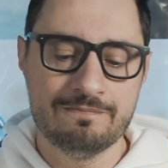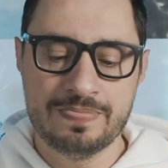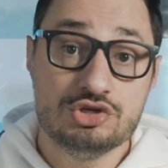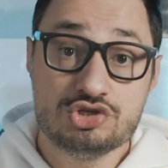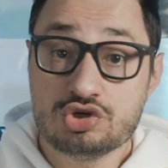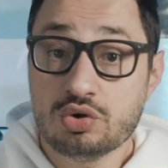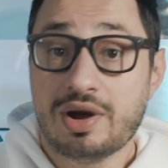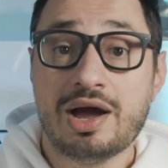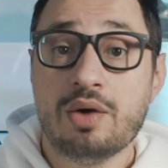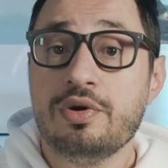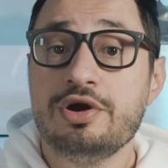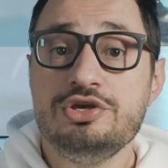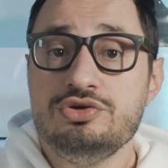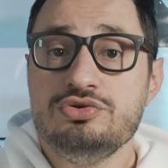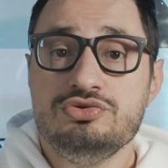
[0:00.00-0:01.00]
So how I
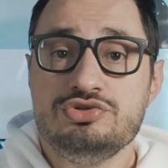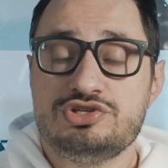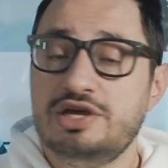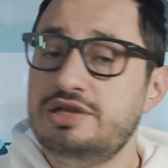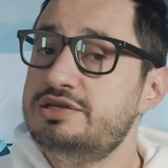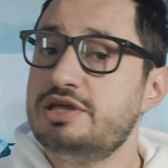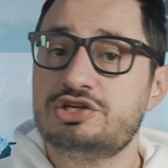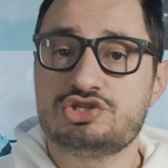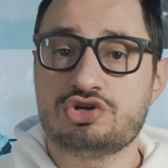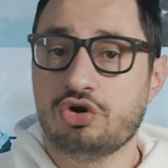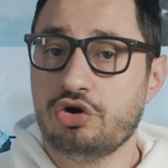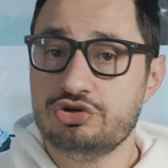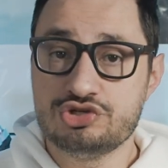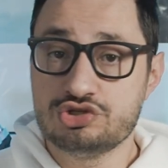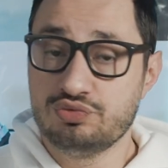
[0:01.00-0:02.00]
use index
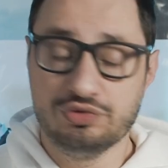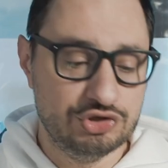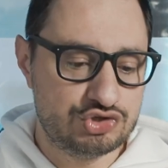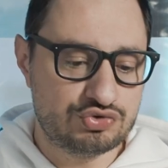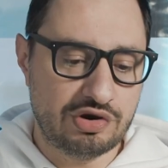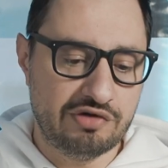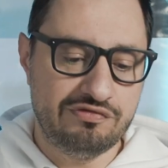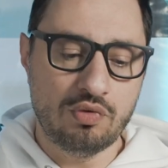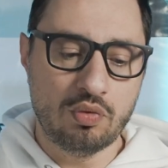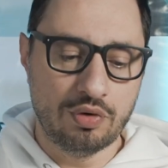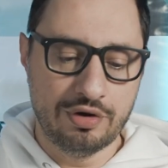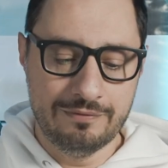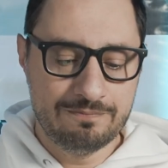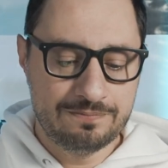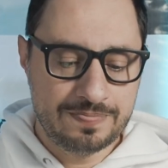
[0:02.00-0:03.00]
cards is really
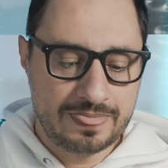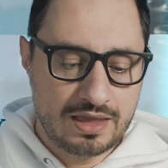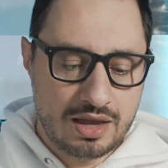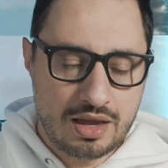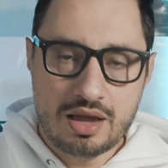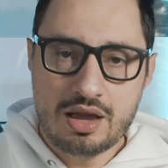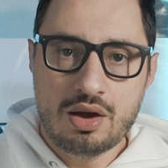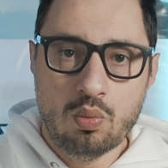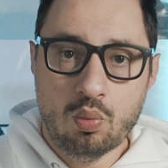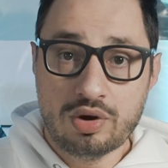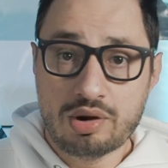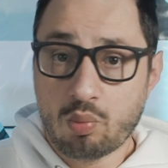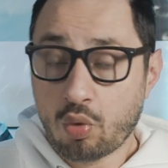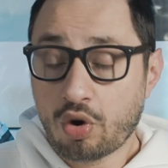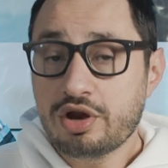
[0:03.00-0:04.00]
straightforward. When
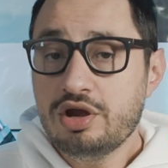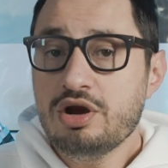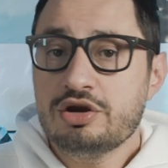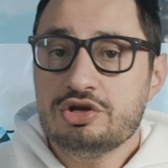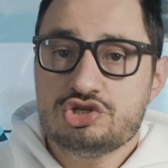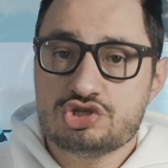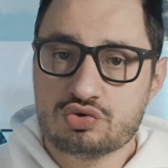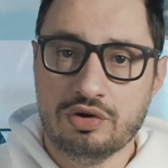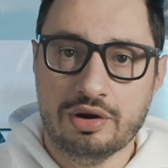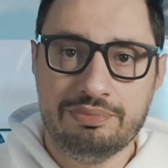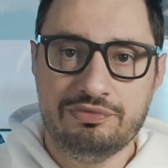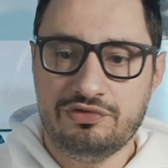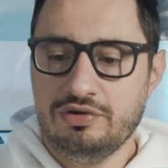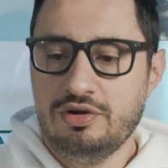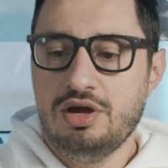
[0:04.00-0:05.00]
I'm working on a
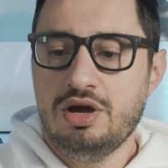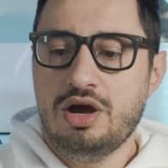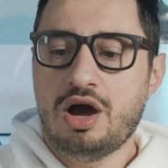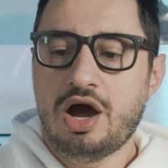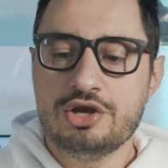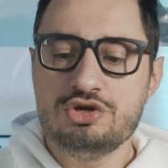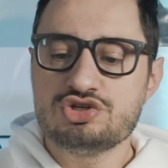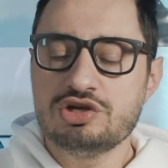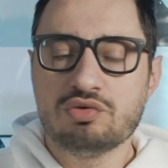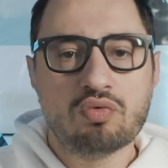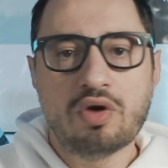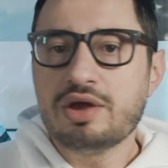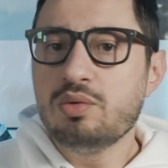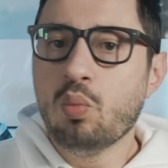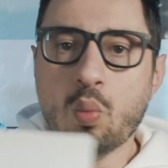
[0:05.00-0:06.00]
script, I usually
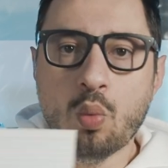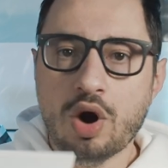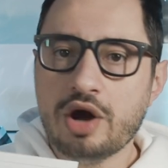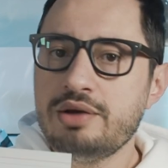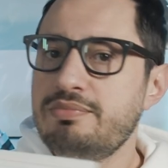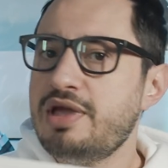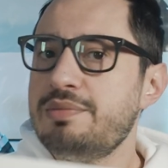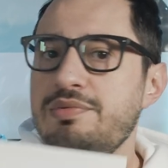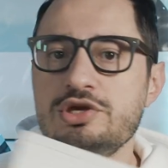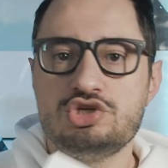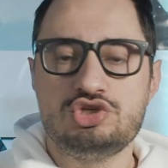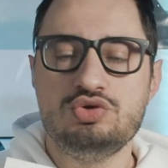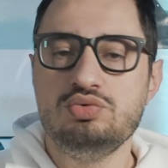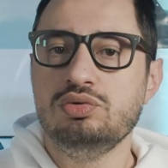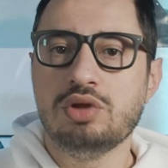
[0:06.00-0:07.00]
write 1, maybe
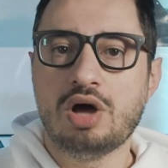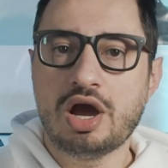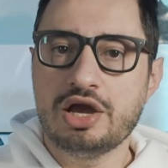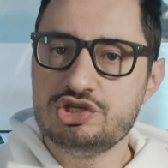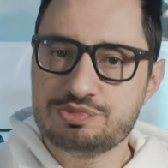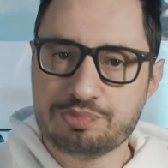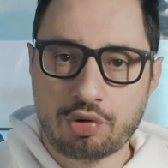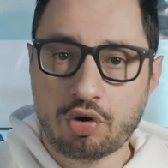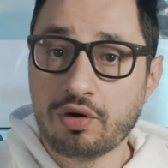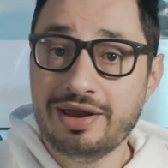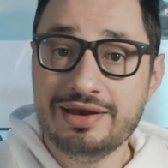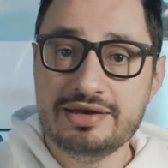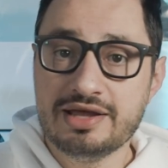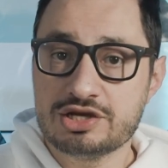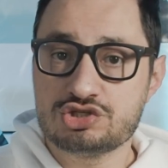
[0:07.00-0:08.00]
2 lines per
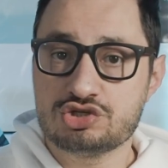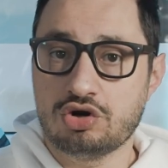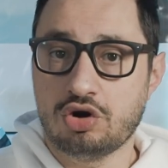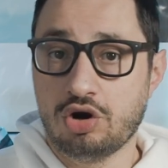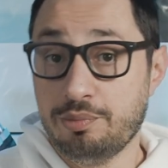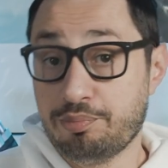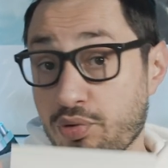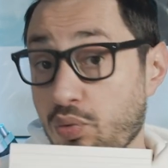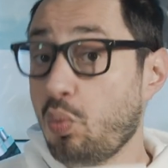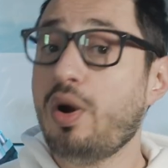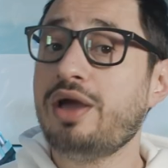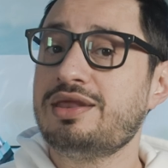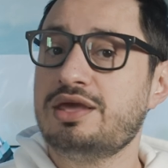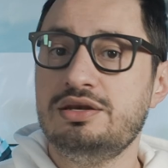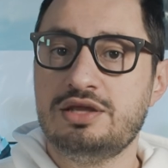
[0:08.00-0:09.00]
index card, per
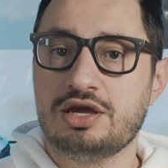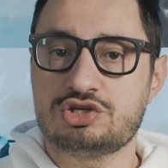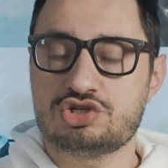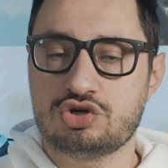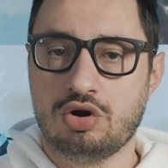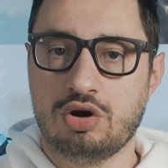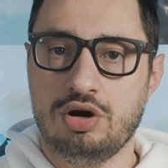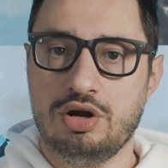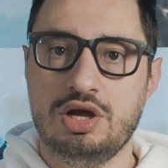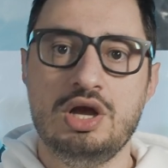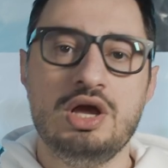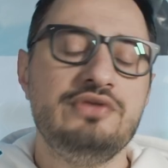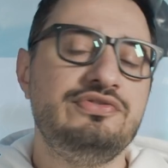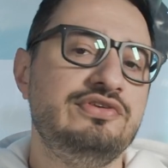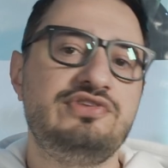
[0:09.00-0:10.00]
white index card,
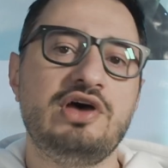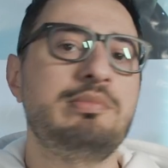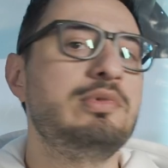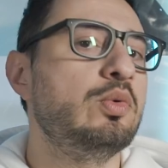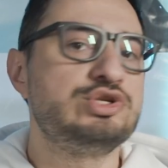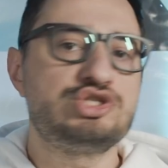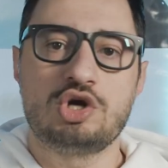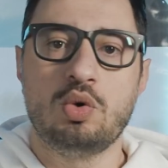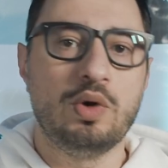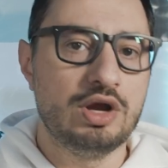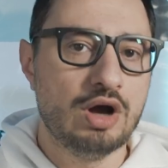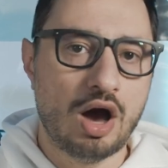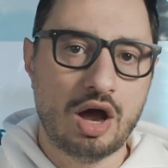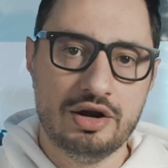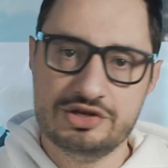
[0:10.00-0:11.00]
to tell me what's going
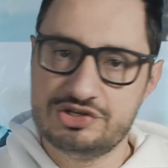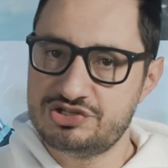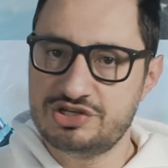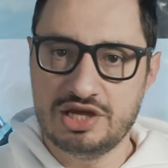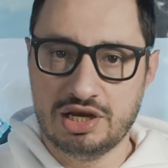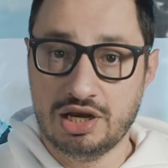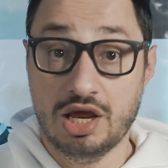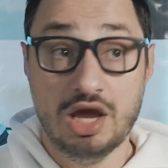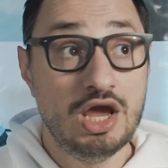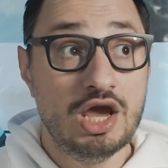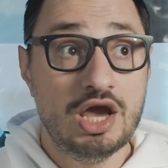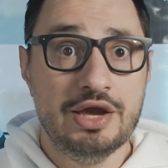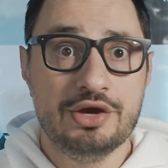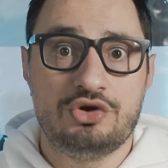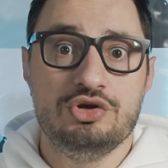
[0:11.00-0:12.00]
on in a scene.
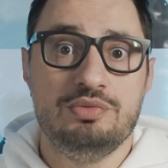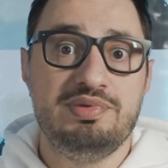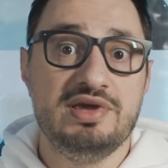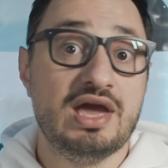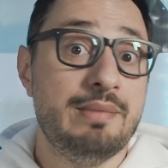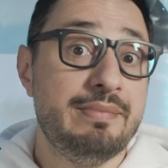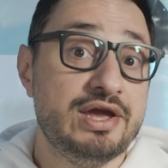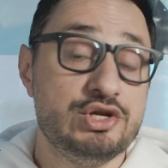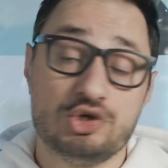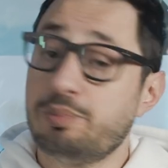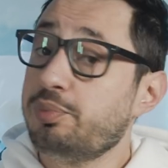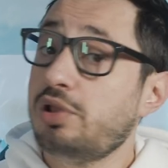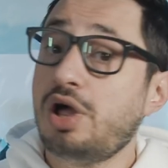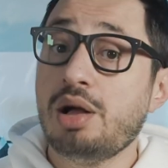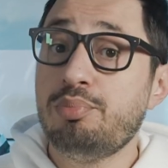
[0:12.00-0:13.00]
It could be a major
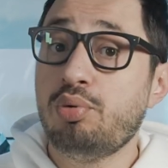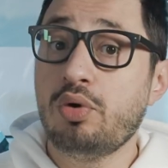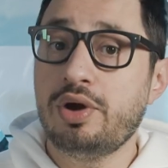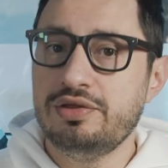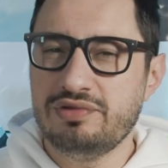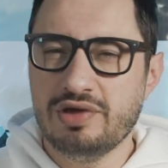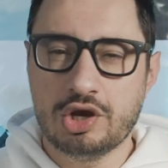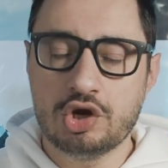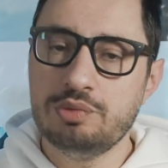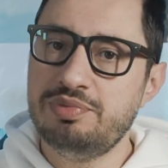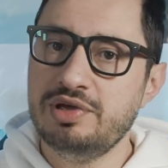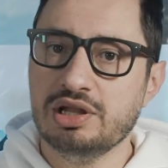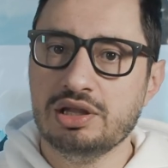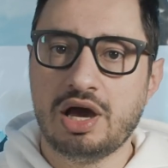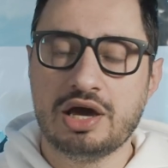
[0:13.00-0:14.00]
plot point, it could be
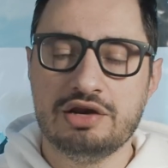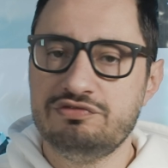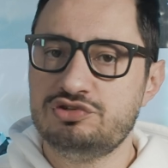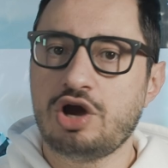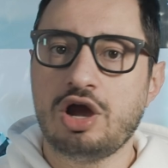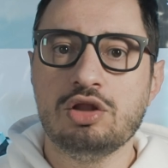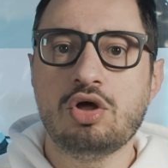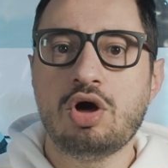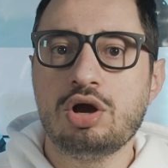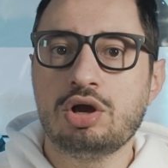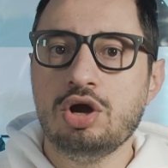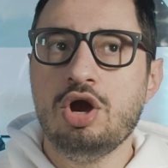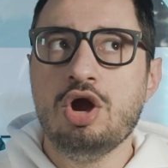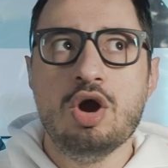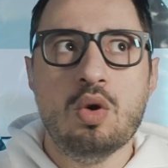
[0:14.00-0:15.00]
a line of dialogue,
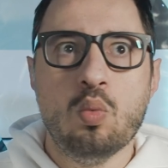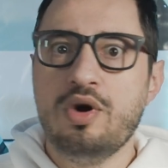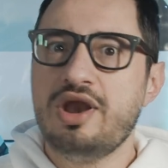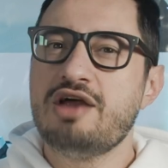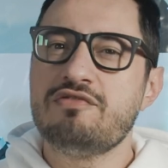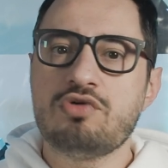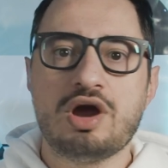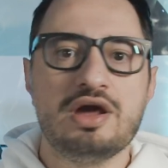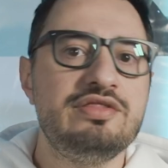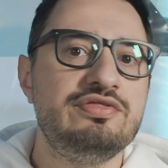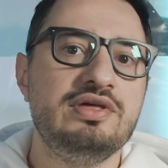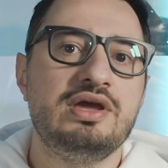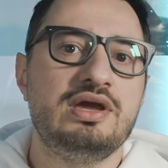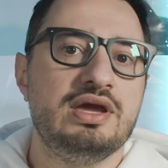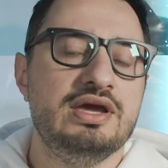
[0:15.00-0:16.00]
whatever I
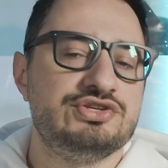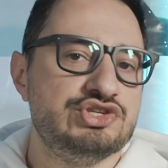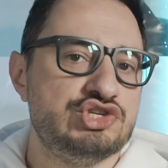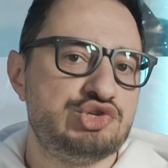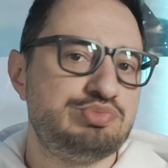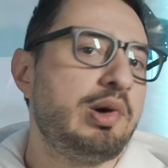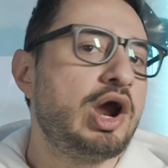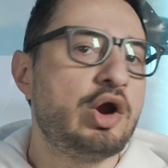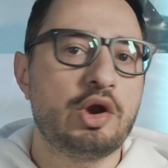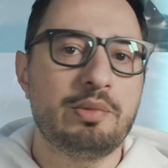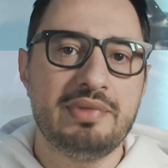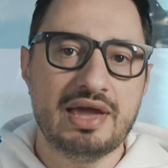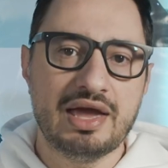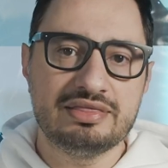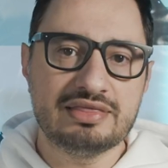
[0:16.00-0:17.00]
think is inspiring
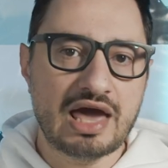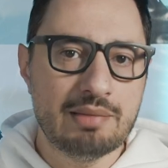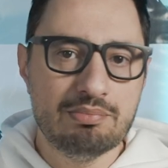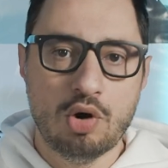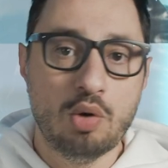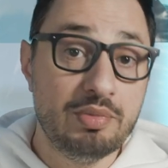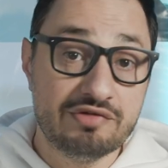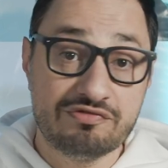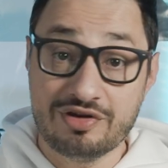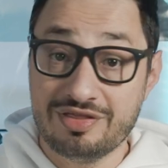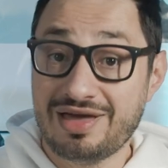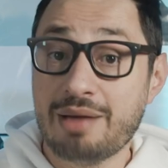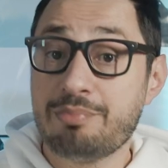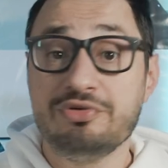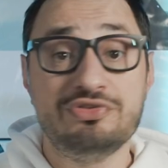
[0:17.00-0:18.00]
me at that moment for
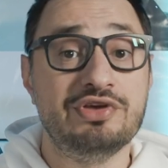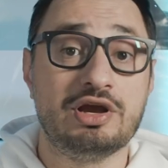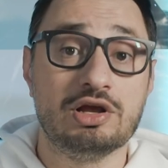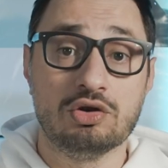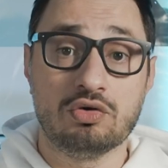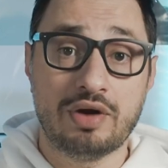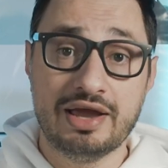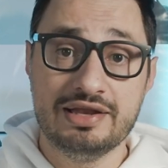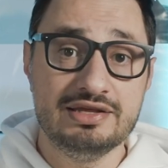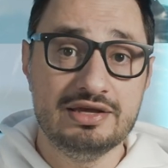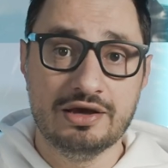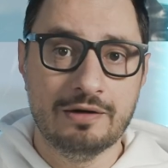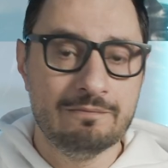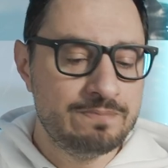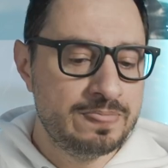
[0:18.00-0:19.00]
that particular
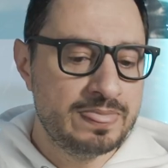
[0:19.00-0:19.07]
idea.